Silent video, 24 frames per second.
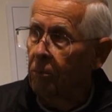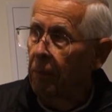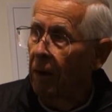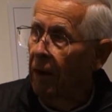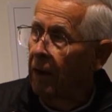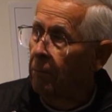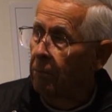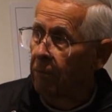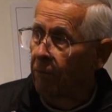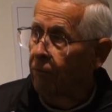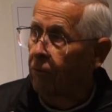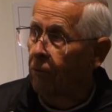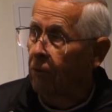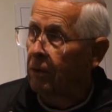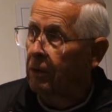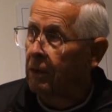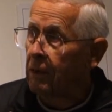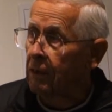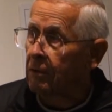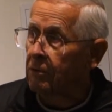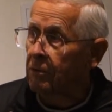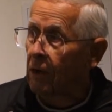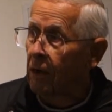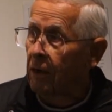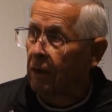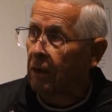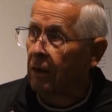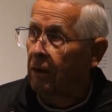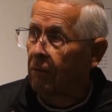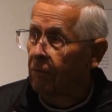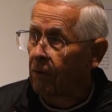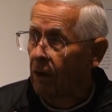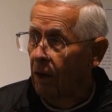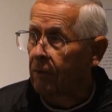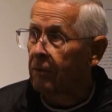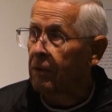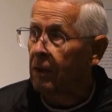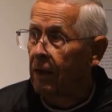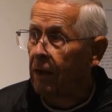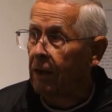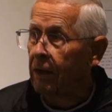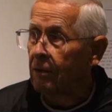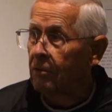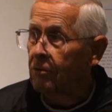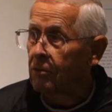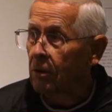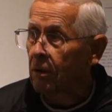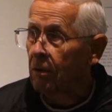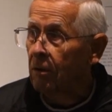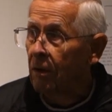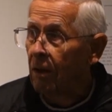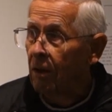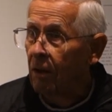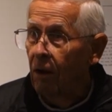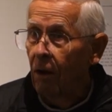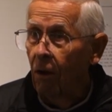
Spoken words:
by before the executive got the answer.